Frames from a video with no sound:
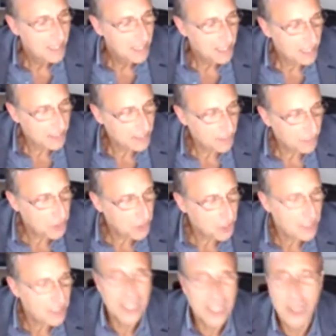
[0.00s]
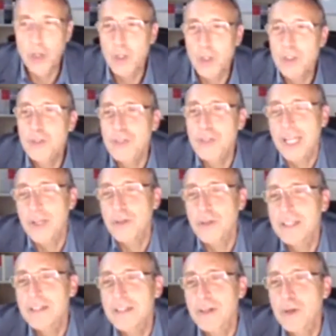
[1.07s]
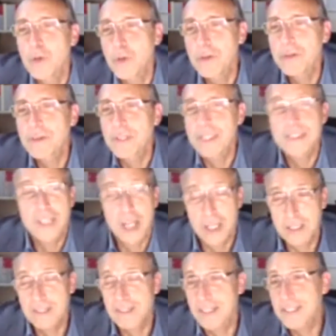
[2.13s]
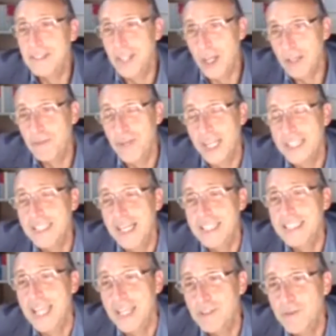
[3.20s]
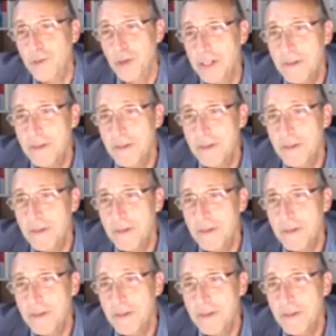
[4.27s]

sufficiently old to tell you the truth. It's not very successful,